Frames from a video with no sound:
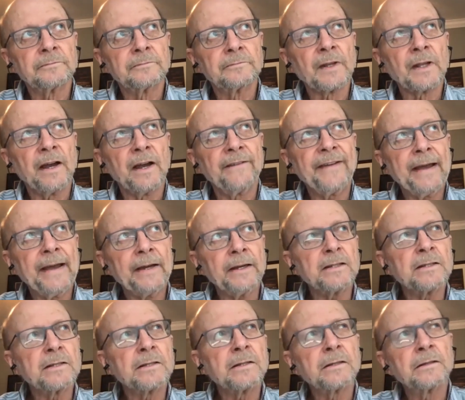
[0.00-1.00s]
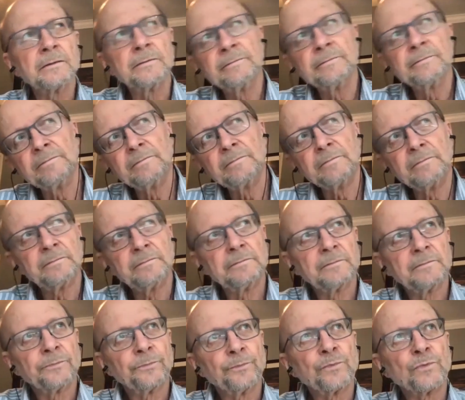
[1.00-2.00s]
I've had
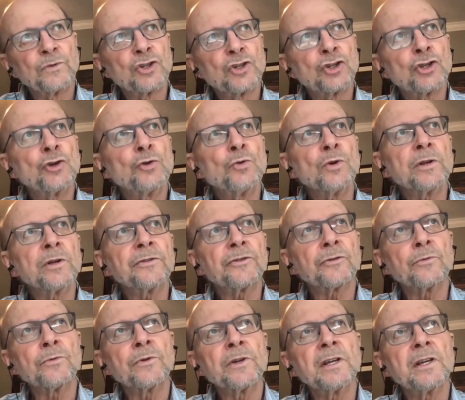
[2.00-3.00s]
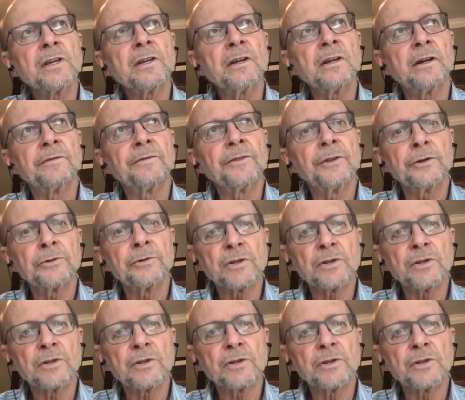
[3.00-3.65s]
2 or 3 of those